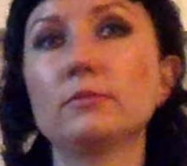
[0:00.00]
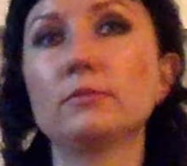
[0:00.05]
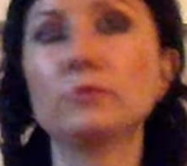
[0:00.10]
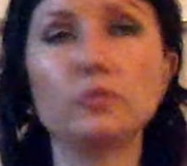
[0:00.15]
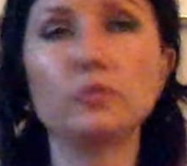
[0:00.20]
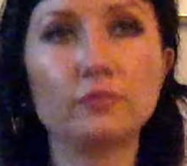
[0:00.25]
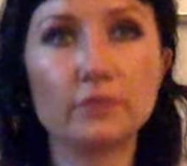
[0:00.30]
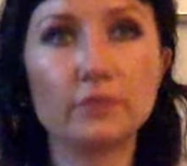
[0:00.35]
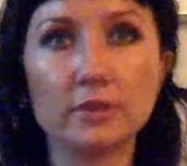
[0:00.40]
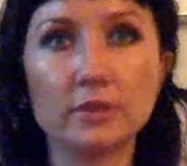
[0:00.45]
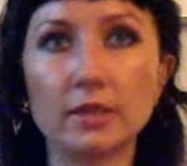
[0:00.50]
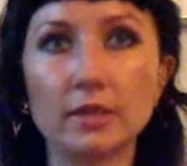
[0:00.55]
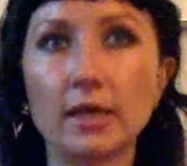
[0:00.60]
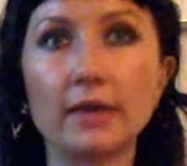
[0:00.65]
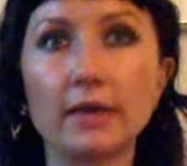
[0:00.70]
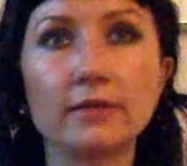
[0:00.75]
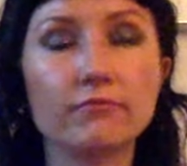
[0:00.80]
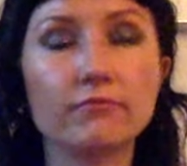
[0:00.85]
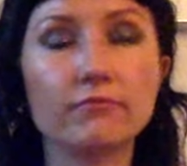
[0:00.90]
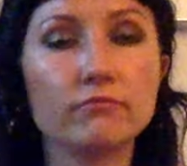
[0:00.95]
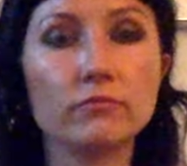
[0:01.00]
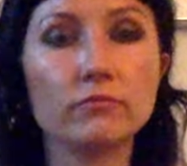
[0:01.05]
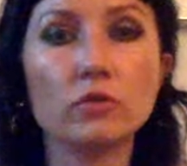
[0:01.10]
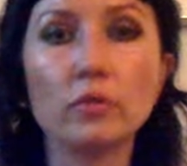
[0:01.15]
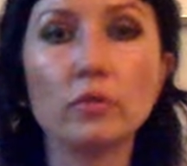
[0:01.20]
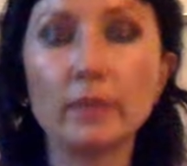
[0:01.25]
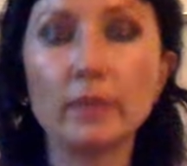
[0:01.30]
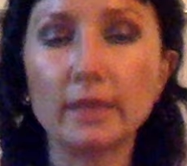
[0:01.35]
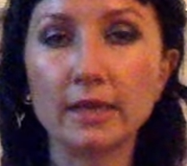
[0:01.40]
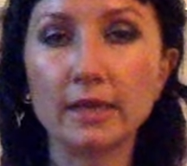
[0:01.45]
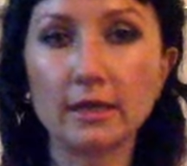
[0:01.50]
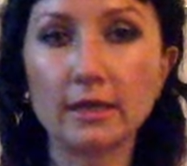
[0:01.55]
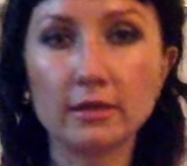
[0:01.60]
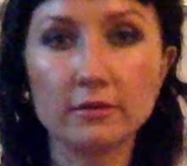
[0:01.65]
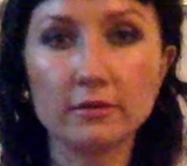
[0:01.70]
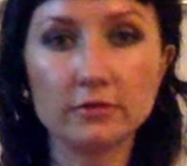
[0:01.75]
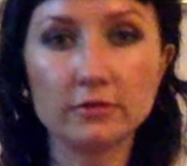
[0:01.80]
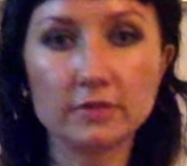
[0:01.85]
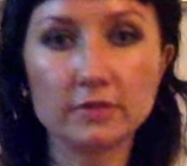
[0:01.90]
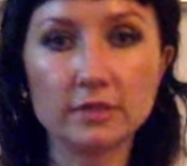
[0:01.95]
you feel like nobody can
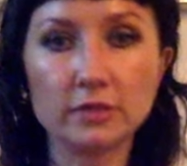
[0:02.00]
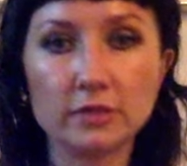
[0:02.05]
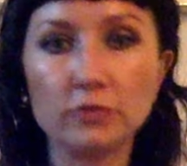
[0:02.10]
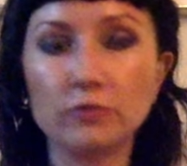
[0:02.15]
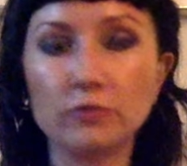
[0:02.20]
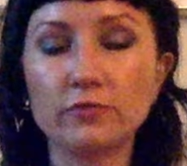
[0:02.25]
understand you.